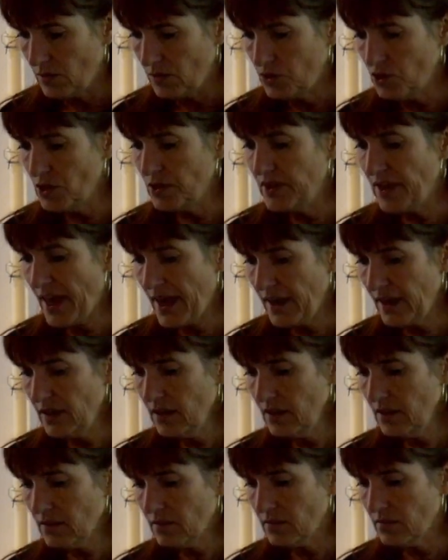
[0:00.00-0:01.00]

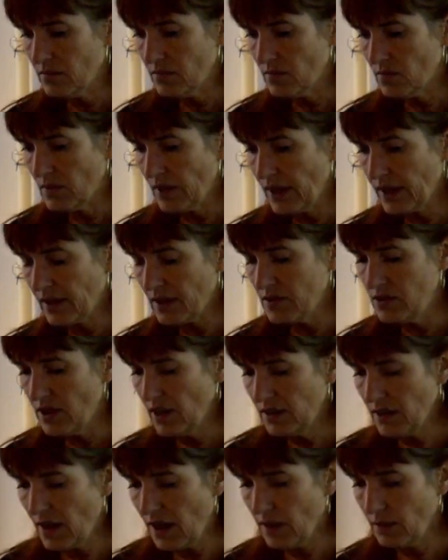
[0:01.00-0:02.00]
today, like I
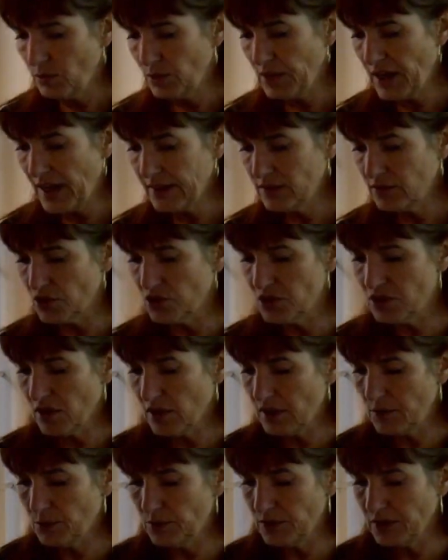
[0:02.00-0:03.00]
said, I would like to
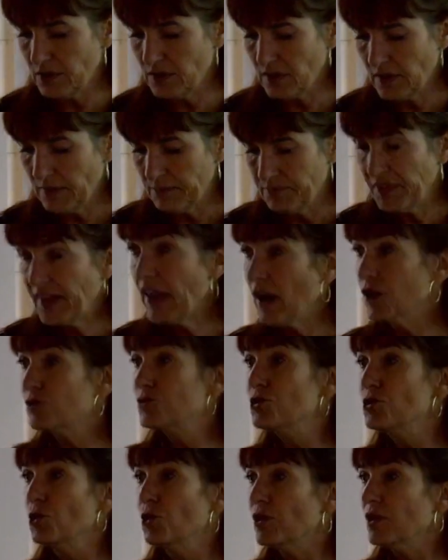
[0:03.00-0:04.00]
start with a
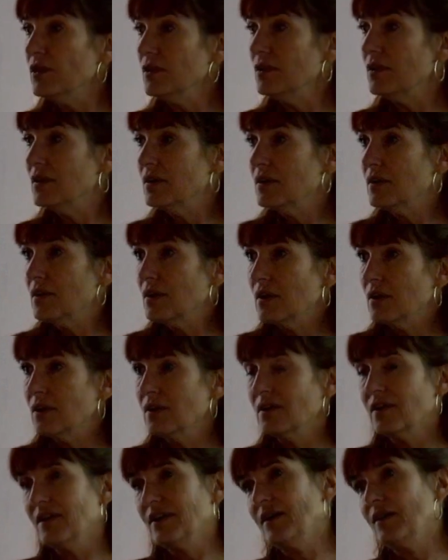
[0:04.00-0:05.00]
tour
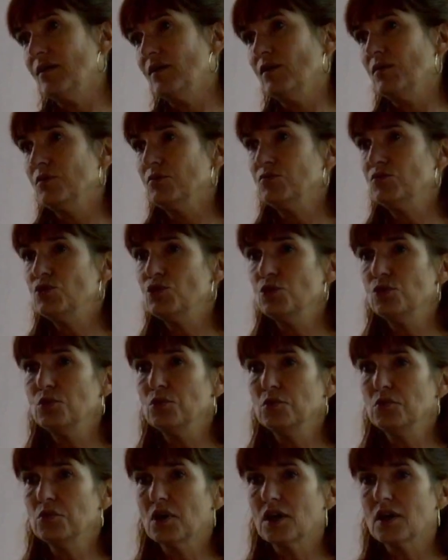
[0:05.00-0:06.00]

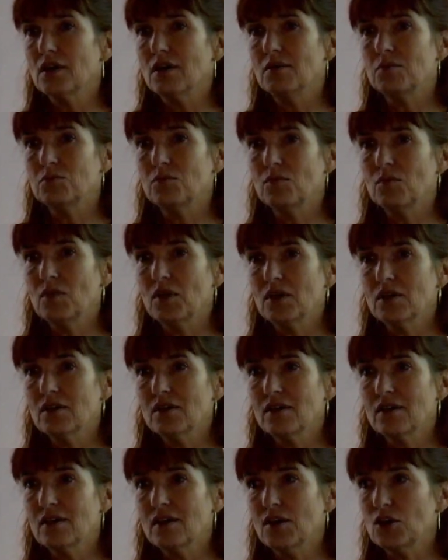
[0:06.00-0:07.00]
to
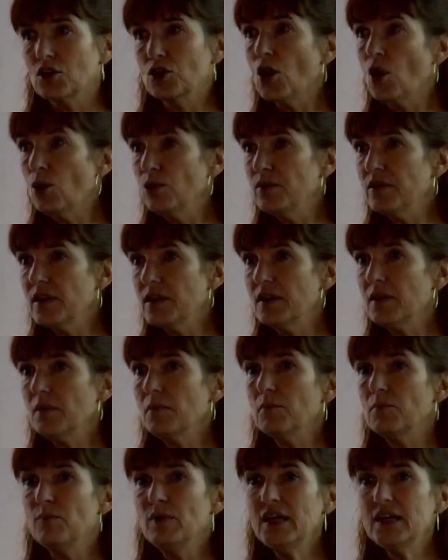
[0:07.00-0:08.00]
go there,
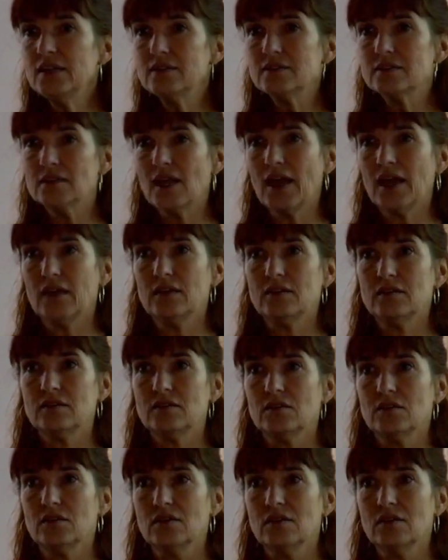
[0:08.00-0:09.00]
meet
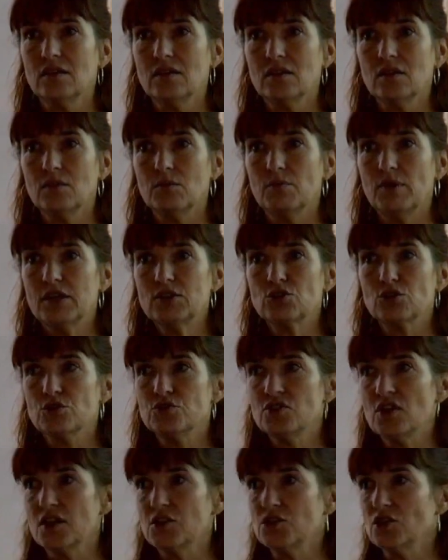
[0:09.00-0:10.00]
at metro
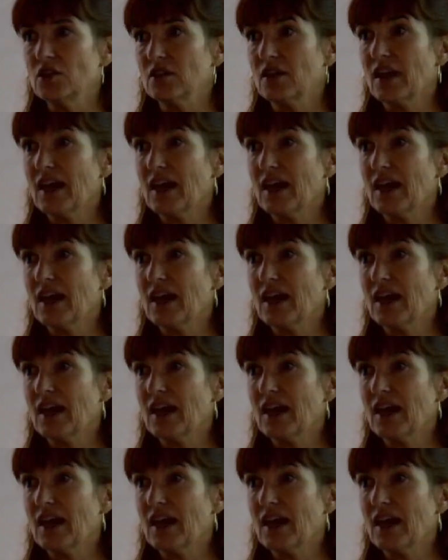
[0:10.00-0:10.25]
station